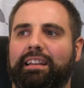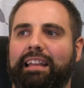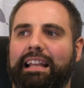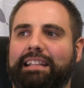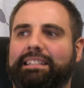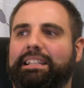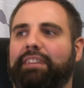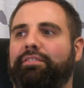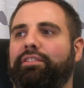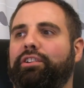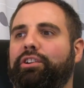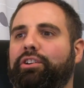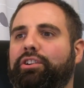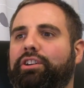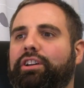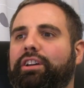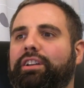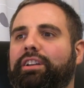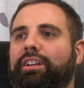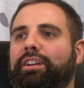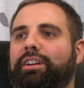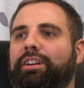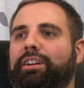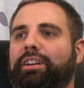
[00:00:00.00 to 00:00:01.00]
let's have a look
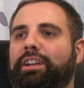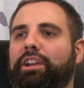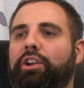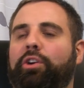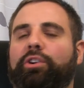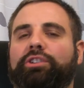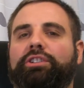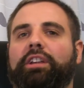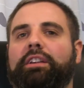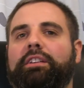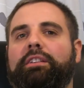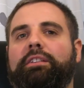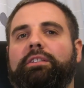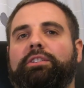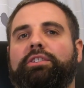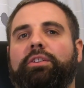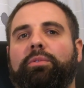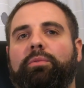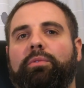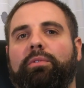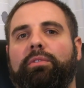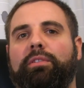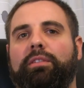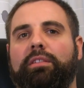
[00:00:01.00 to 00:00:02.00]
at
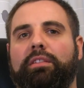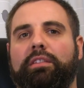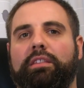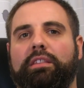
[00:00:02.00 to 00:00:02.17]
so